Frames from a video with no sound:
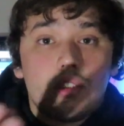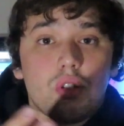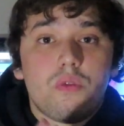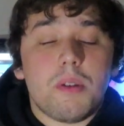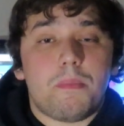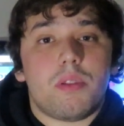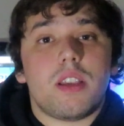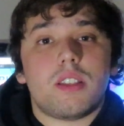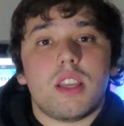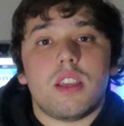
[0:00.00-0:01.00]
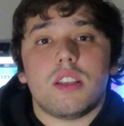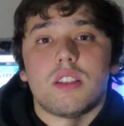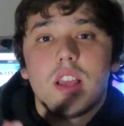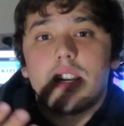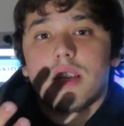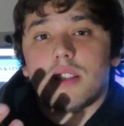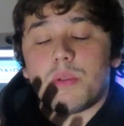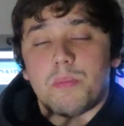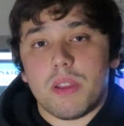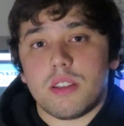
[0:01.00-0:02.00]
to replace it is not
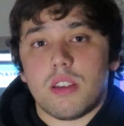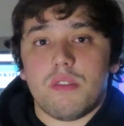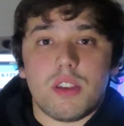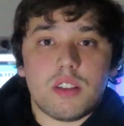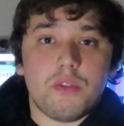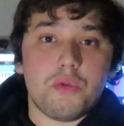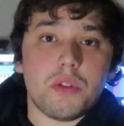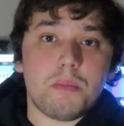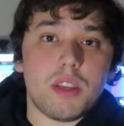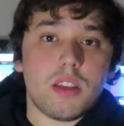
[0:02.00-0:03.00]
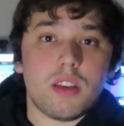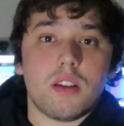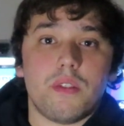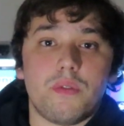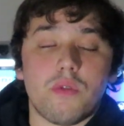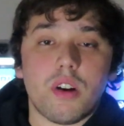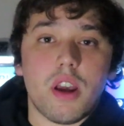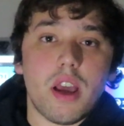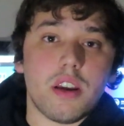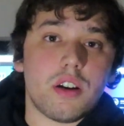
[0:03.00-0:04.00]
expensive as it would be for
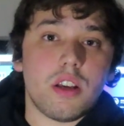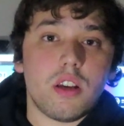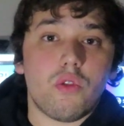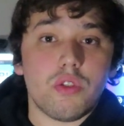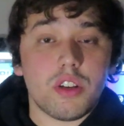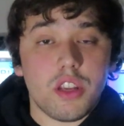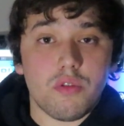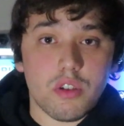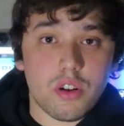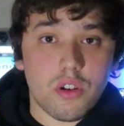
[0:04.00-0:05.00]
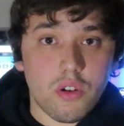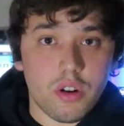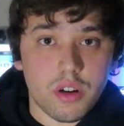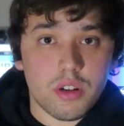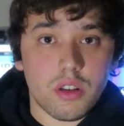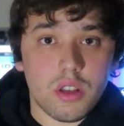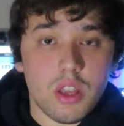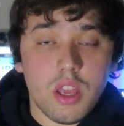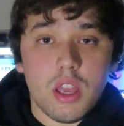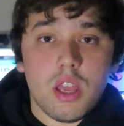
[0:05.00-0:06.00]
a higher or newer car.
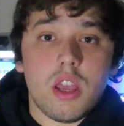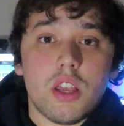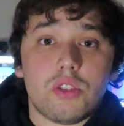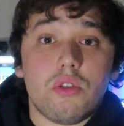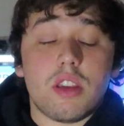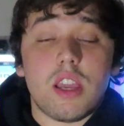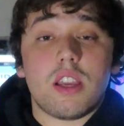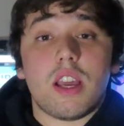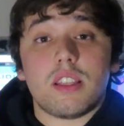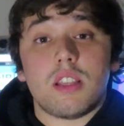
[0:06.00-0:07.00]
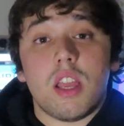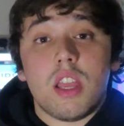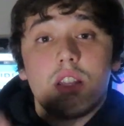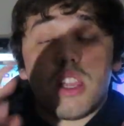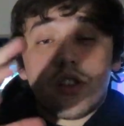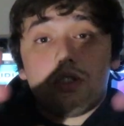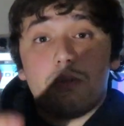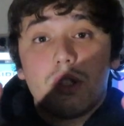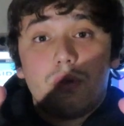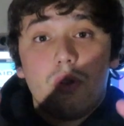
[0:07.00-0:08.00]
So again, guys, thank you
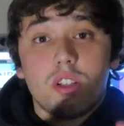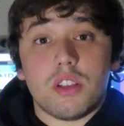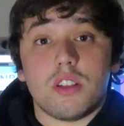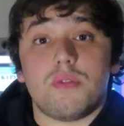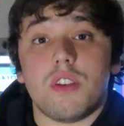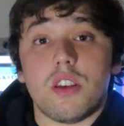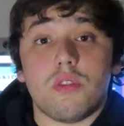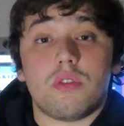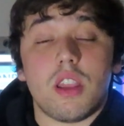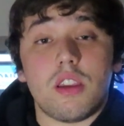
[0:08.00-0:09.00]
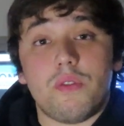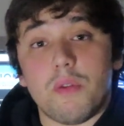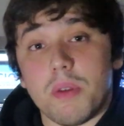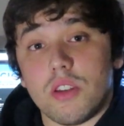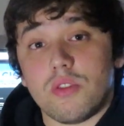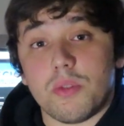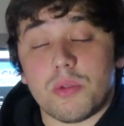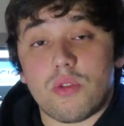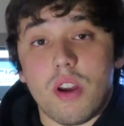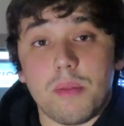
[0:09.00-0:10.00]
so much for watching this video. Thank you for my new
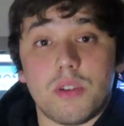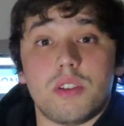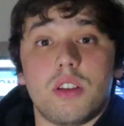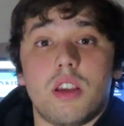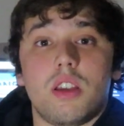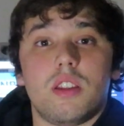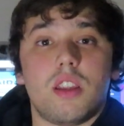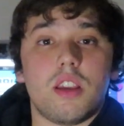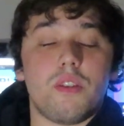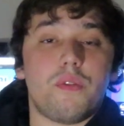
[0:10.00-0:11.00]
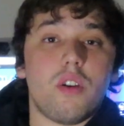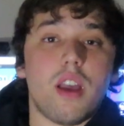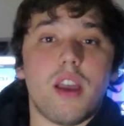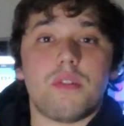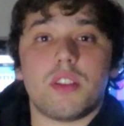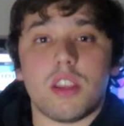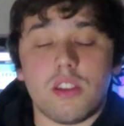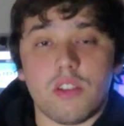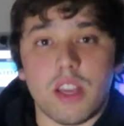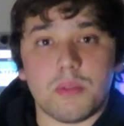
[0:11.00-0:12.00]
subscribers. Thank you for
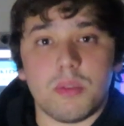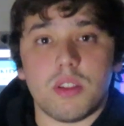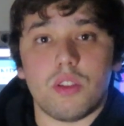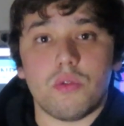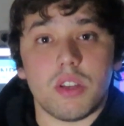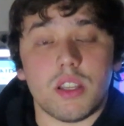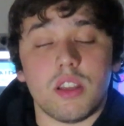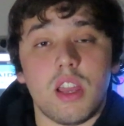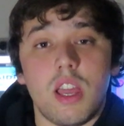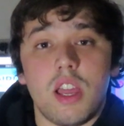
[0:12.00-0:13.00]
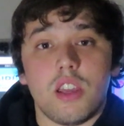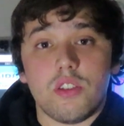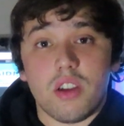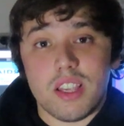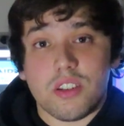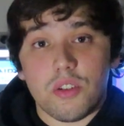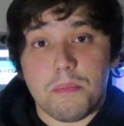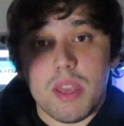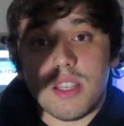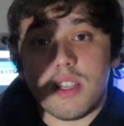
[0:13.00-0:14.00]
everything you guys been doing. You guys are
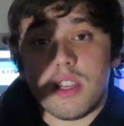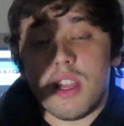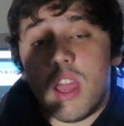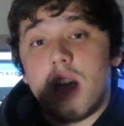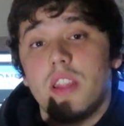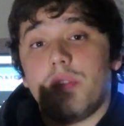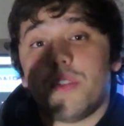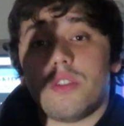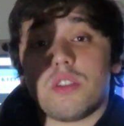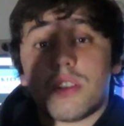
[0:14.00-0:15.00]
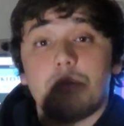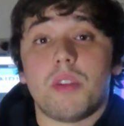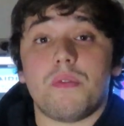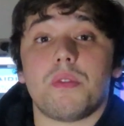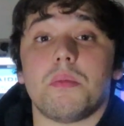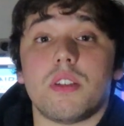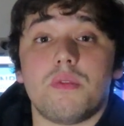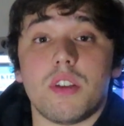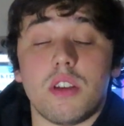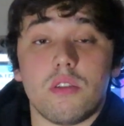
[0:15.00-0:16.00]
amazing. And if you took something from this
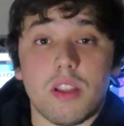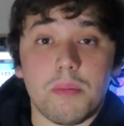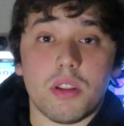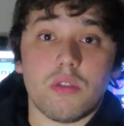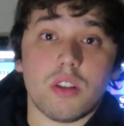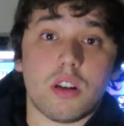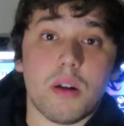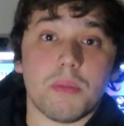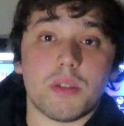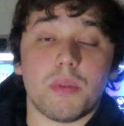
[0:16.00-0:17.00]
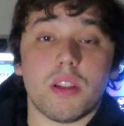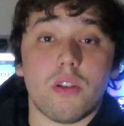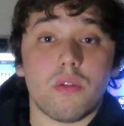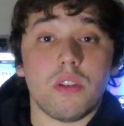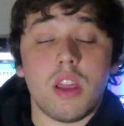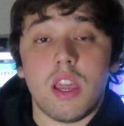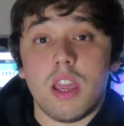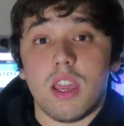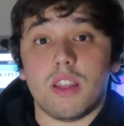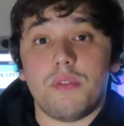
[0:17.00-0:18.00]
video, let me know in the comments below.
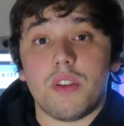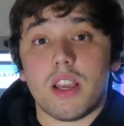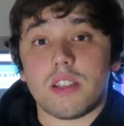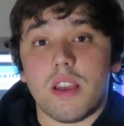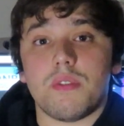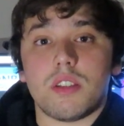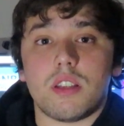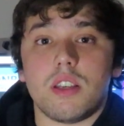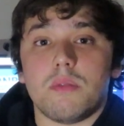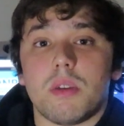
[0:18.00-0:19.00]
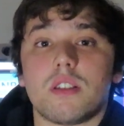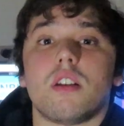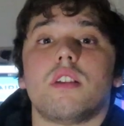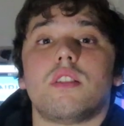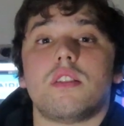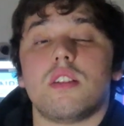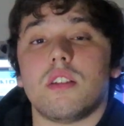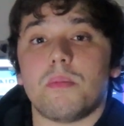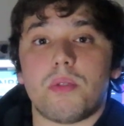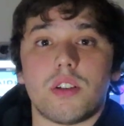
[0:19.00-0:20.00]
And if you guys haven't seen my Scion TC
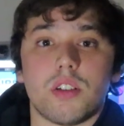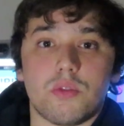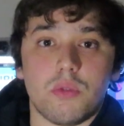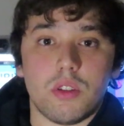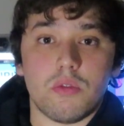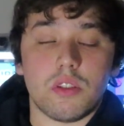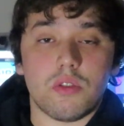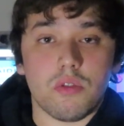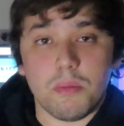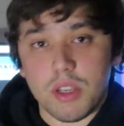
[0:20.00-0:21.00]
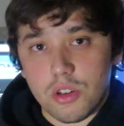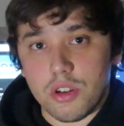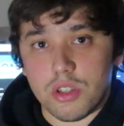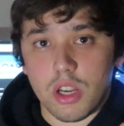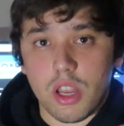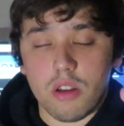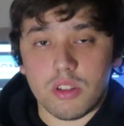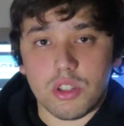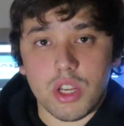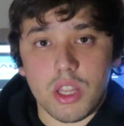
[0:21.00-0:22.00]
and the projects we're doing to it, make sure to check
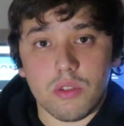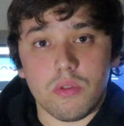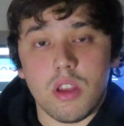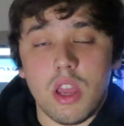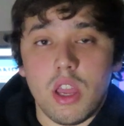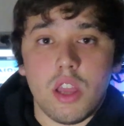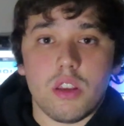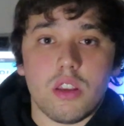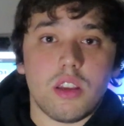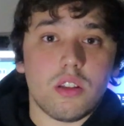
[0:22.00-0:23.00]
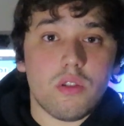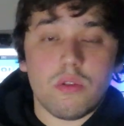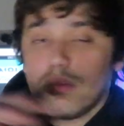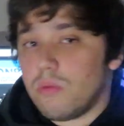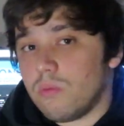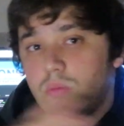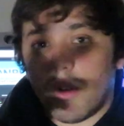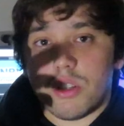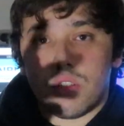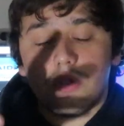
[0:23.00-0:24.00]
out the channel. You know,
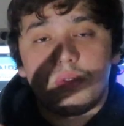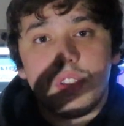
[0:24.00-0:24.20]
watch those